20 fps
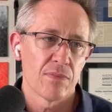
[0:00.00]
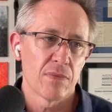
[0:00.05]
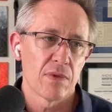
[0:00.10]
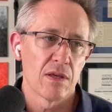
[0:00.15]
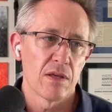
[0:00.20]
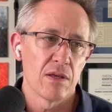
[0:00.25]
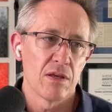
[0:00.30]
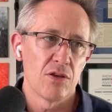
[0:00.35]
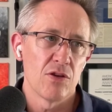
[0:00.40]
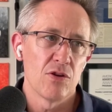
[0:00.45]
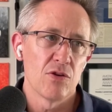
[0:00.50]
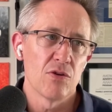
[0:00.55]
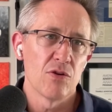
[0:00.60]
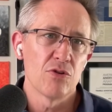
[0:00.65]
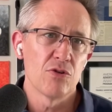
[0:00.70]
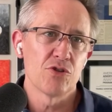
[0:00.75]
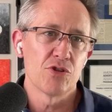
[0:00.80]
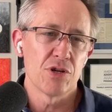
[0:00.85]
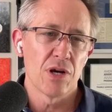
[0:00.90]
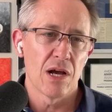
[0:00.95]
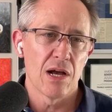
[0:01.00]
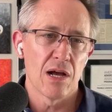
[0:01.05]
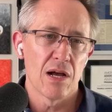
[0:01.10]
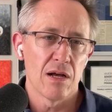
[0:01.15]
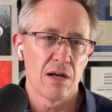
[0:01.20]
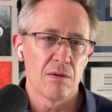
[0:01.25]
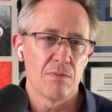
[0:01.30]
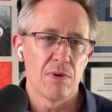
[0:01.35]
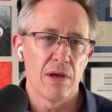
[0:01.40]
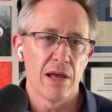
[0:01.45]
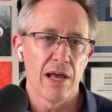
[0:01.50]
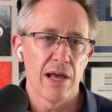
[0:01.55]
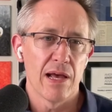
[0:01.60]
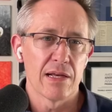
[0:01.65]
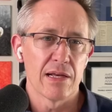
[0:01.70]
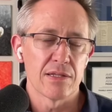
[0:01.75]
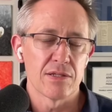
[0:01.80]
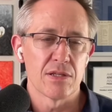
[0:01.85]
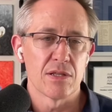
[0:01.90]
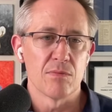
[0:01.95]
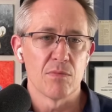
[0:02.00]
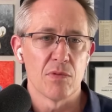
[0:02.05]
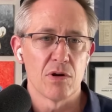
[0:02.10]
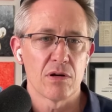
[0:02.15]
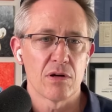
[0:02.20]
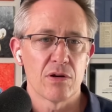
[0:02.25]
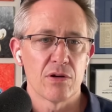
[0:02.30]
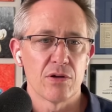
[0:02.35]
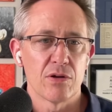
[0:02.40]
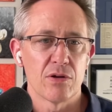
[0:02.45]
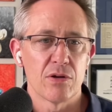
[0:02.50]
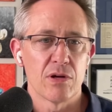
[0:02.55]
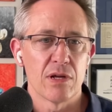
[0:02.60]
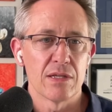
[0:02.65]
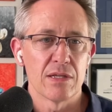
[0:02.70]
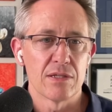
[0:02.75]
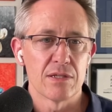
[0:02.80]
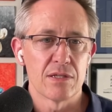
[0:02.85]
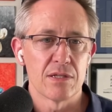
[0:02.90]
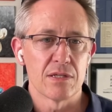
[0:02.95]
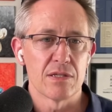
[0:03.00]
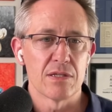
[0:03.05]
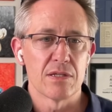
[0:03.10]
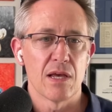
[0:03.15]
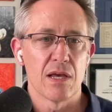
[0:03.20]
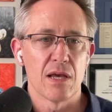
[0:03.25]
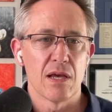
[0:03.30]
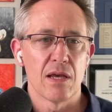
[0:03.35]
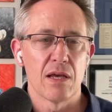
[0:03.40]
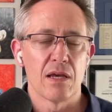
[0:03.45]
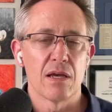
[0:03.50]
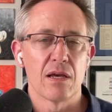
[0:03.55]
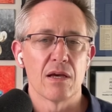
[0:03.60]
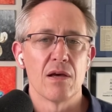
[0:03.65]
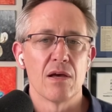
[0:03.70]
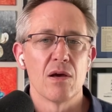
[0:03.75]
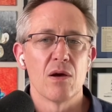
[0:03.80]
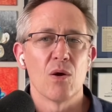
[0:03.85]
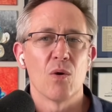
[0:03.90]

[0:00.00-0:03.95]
job as the marketer is to say,